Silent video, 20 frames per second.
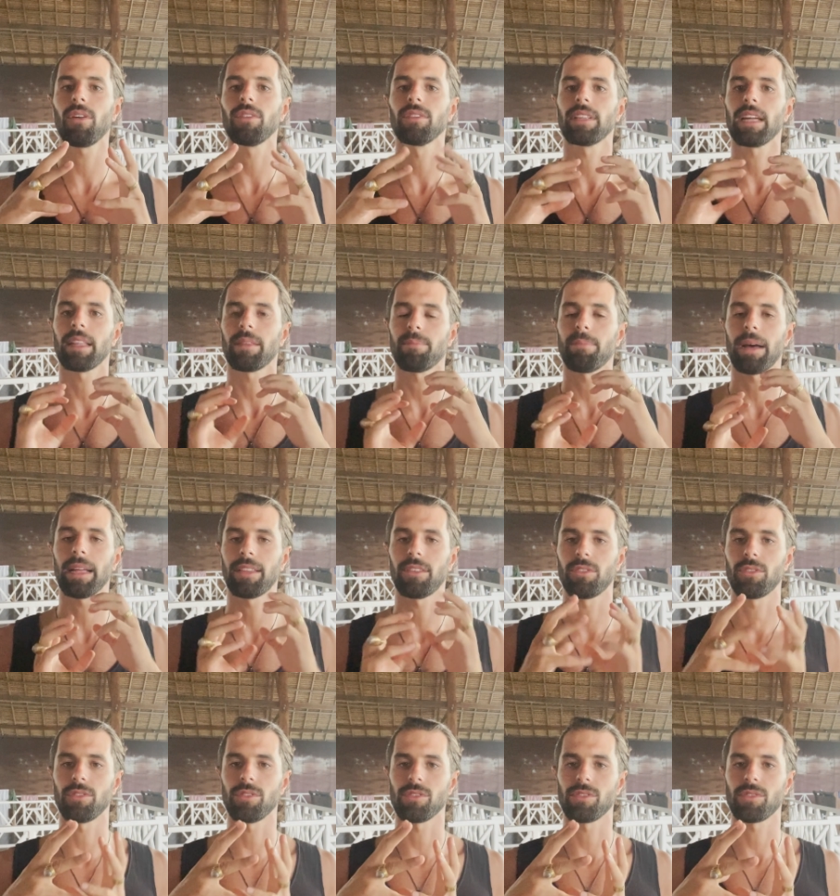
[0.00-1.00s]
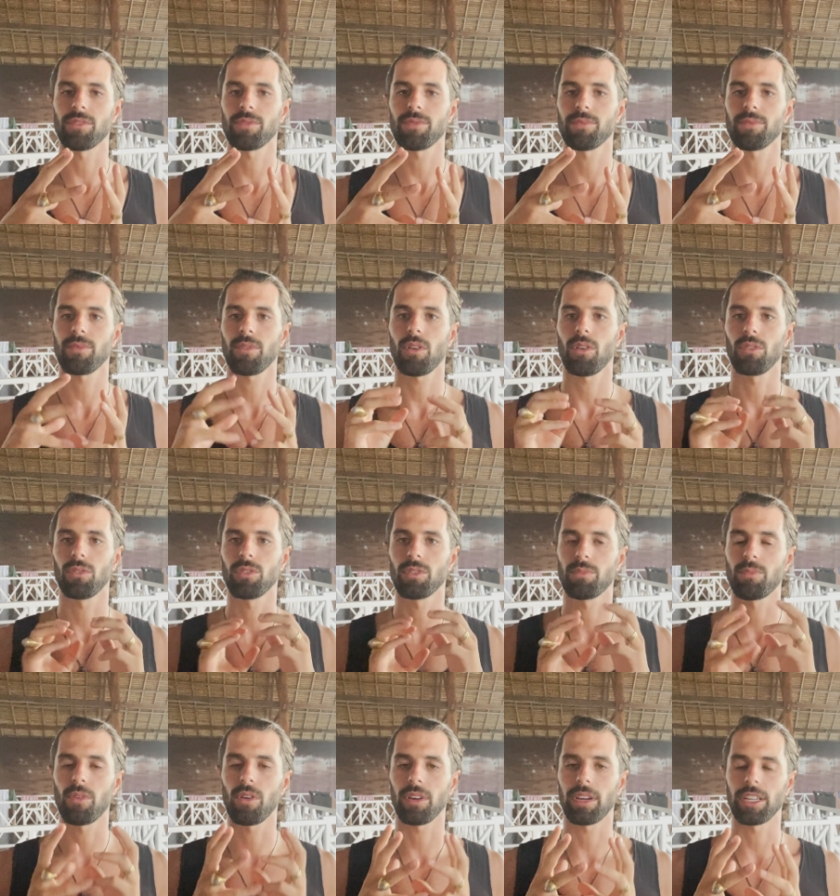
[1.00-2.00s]
on that patterns, on those
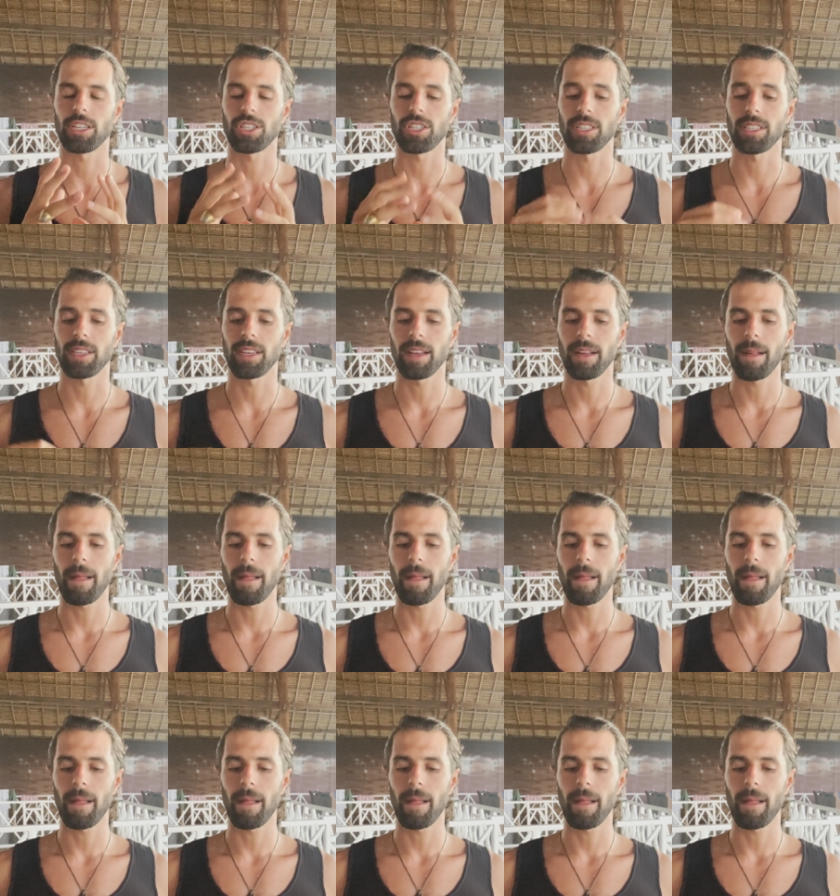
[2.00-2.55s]
blockages.